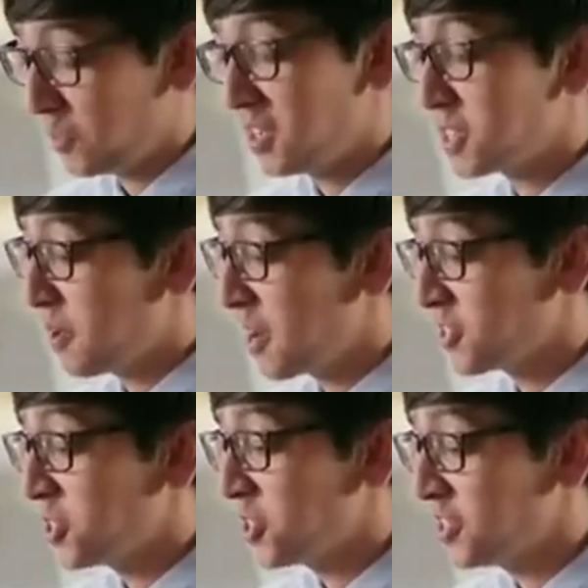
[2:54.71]
eat
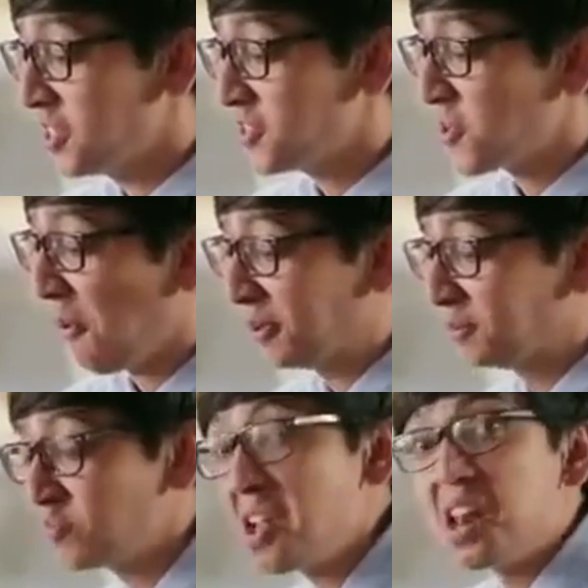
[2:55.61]
spicy goodness
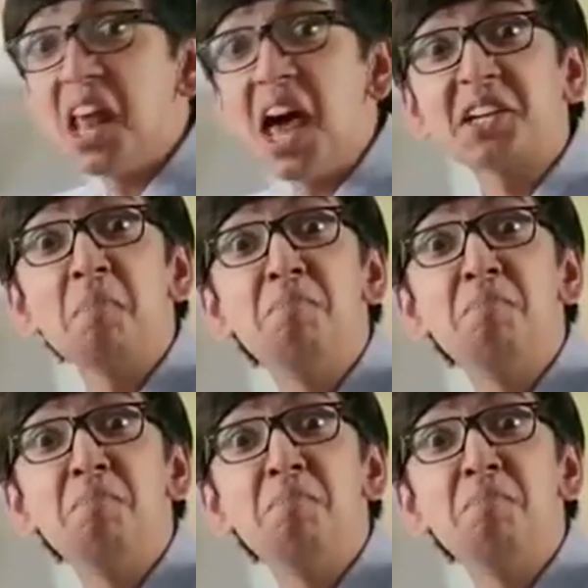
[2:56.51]
like a